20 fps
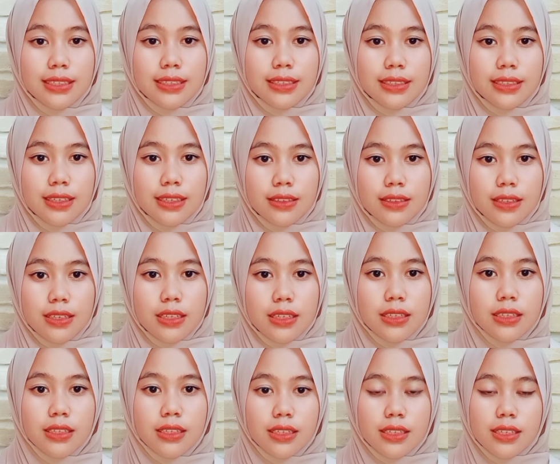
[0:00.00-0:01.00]
d,
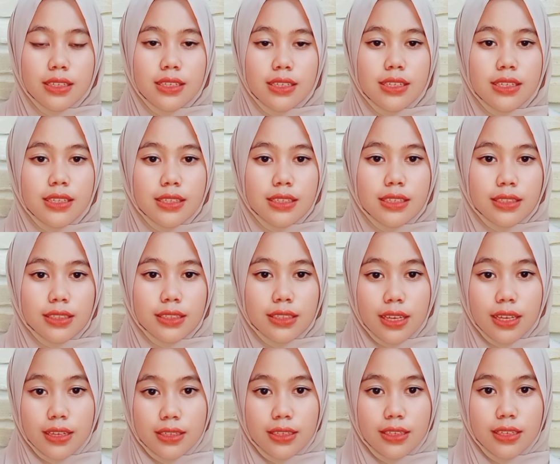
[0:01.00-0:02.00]

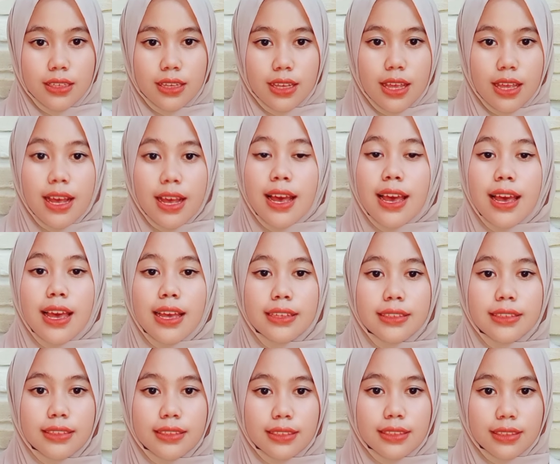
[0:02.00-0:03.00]
k,
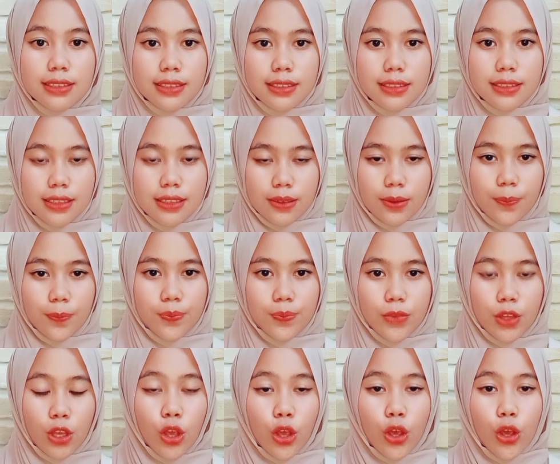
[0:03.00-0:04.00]
and g.
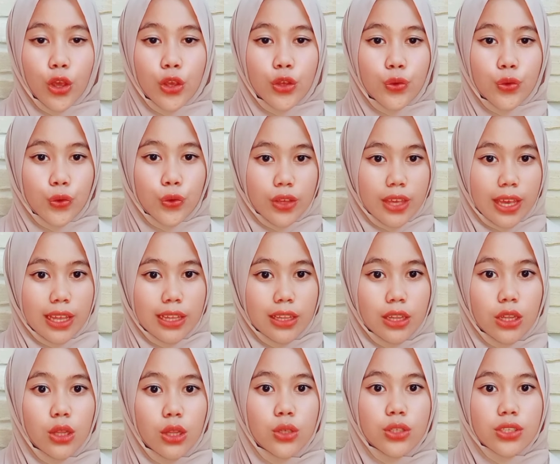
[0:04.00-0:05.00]
You
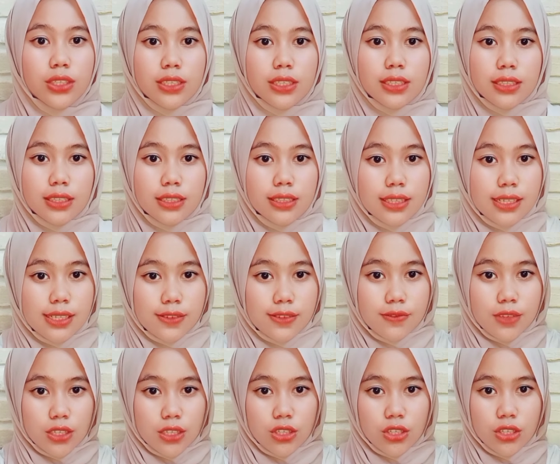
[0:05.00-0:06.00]
can look this
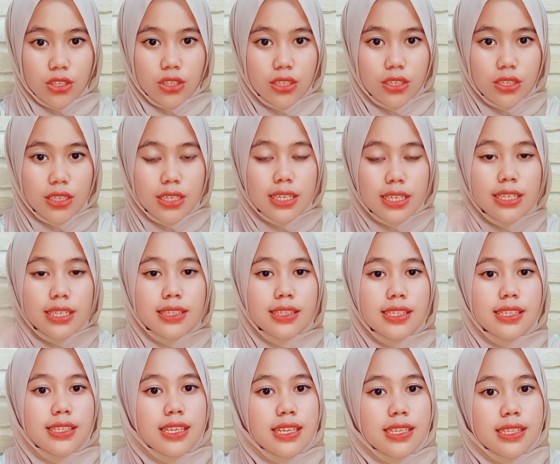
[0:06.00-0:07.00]
picture.
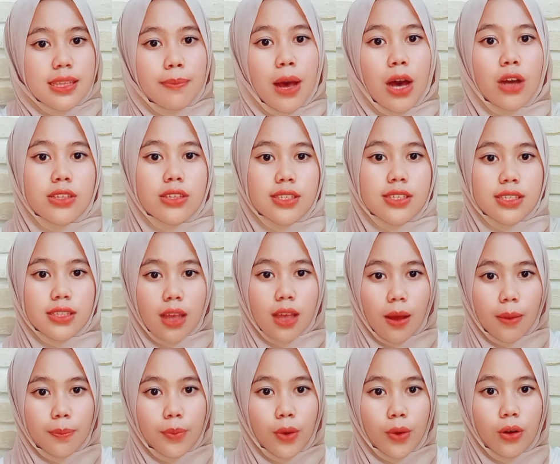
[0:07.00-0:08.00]
This is about
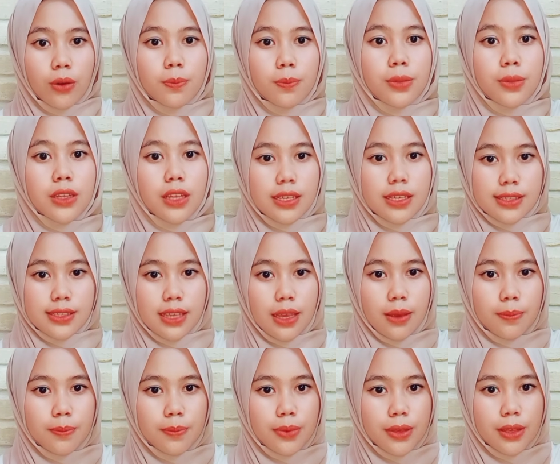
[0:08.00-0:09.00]
stop or
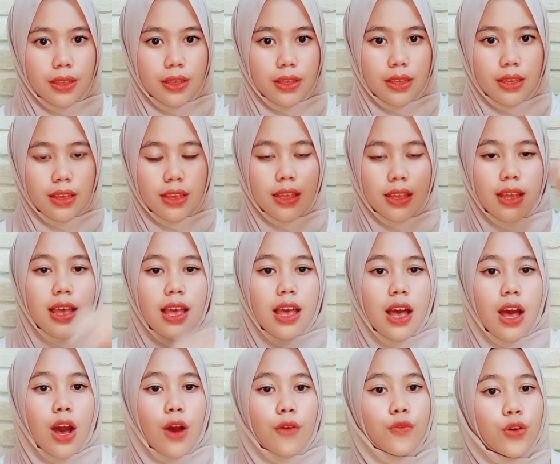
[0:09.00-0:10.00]
plosive.
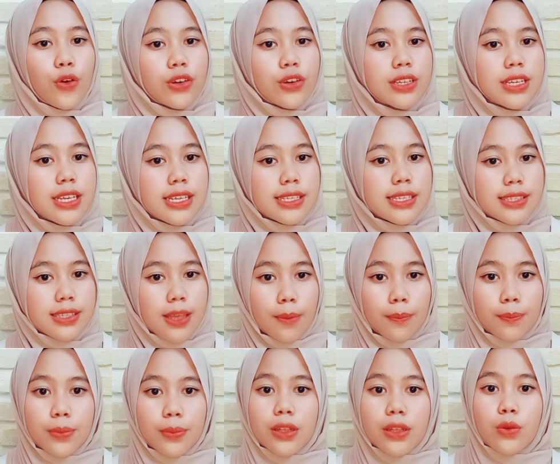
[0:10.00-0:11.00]
For the
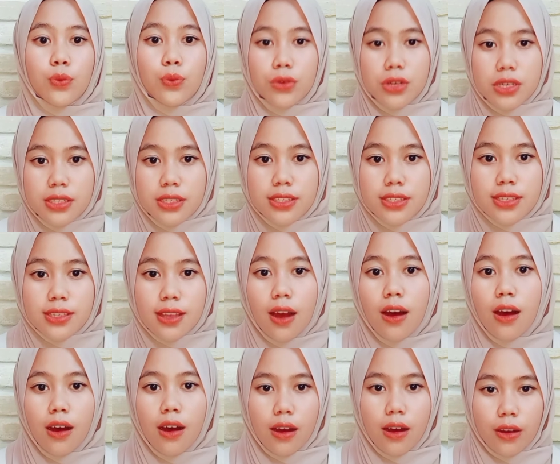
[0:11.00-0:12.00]
example words
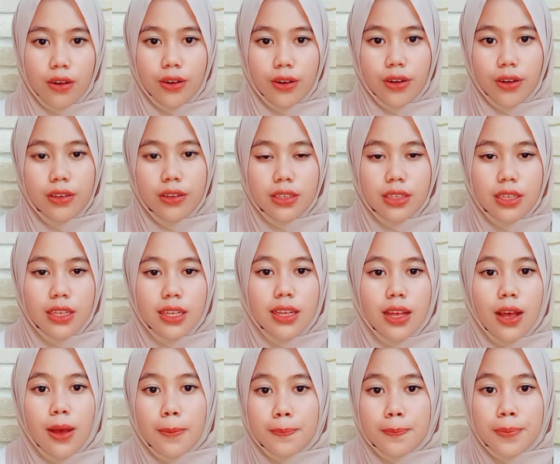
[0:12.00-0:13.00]
are
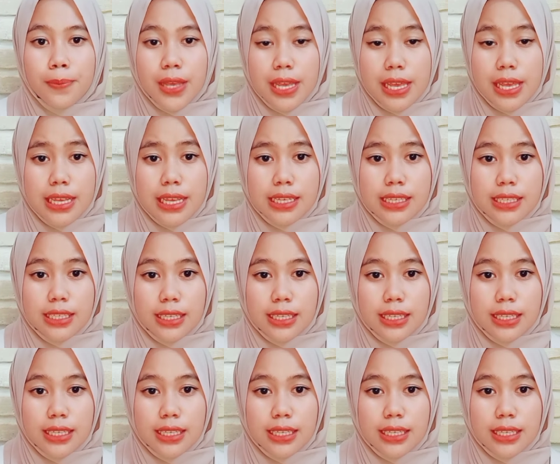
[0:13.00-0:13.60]
pig,